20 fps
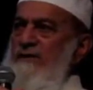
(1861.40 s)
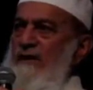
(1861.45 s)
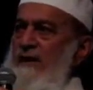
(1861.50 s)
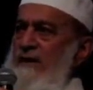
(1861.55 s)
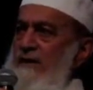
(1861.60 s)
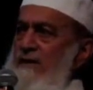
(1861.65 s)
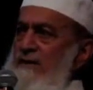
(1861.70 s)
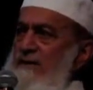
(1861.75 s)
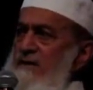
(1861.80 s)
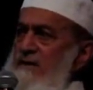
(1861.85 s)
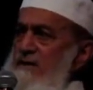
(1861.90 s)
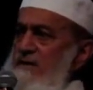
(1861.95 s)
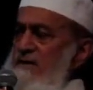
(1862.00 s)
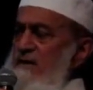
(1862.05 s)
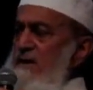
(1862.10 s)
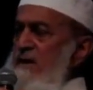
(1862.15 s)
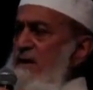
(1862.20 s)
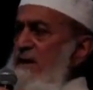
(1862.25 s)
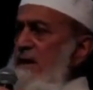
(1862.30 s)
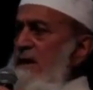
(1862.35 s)

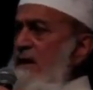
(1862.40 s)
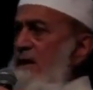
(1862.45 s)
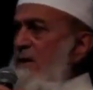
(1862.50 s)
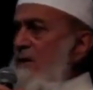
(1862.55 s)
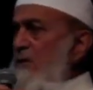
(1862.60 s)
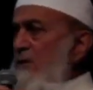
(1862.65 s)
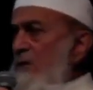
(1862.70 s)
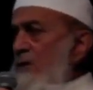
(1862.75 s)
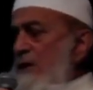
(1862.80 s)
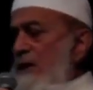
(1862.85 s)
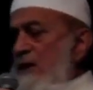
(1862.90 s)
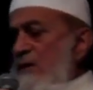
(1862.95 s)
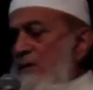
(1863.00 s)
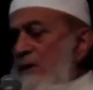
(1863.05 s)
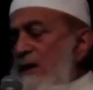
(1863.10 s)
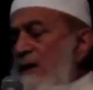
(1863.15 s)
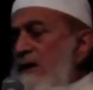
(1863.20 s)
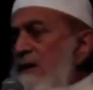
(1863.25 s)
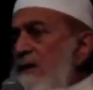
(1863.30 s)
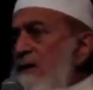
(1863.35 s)
faculties and all
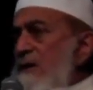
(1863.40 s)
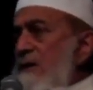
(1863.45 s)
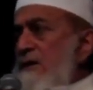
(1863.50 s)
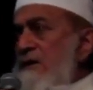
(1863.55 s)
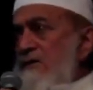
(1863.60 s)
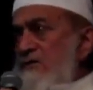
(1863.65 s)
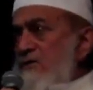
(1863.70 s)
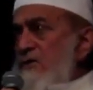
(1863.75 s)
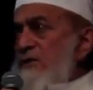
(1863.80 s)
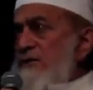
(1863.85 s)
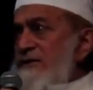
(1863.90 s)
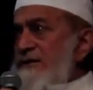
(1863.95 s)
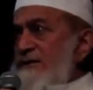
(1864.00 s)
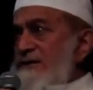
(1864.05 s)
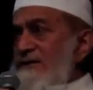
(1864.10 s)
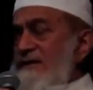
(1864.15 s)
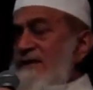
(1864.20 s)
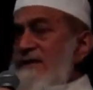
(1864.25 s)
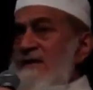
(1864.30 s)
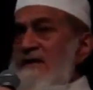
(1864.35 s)
our
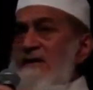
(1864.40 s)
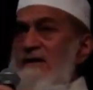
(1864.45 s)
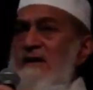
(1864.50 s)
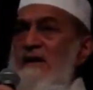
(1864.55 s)
resources.